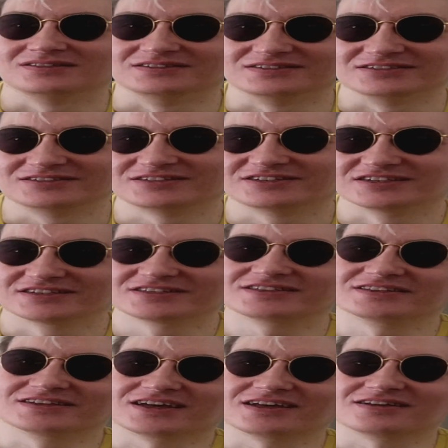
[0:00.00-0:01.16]
this is
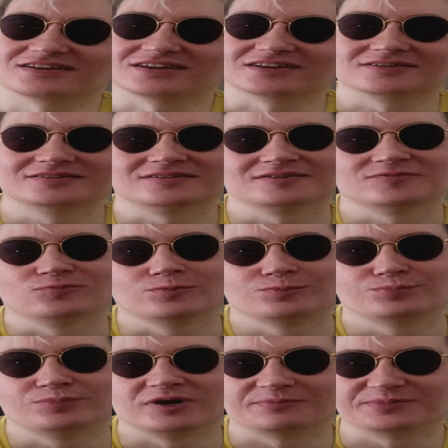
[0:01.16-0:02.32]
just like
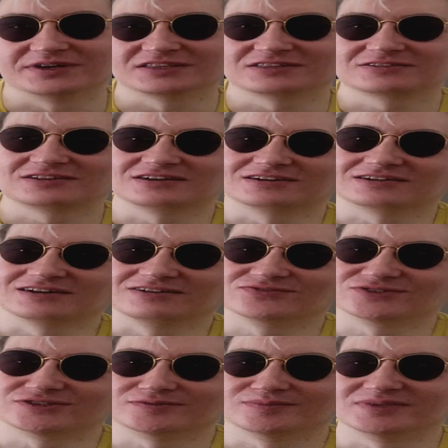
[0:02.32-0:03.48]
puppet
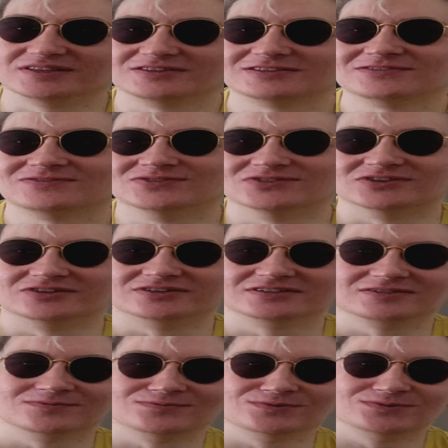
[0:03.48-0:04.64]
government for
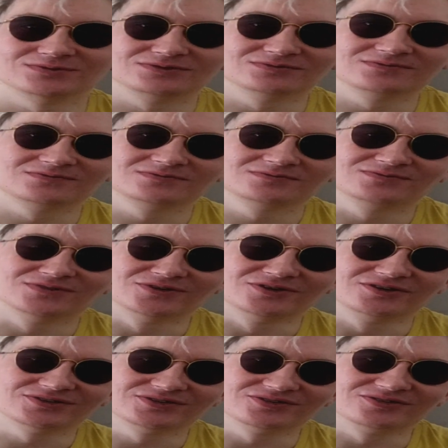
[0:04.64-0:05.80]
the
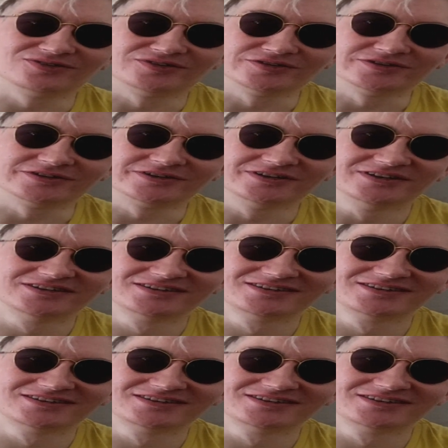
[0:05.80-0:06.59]
world order.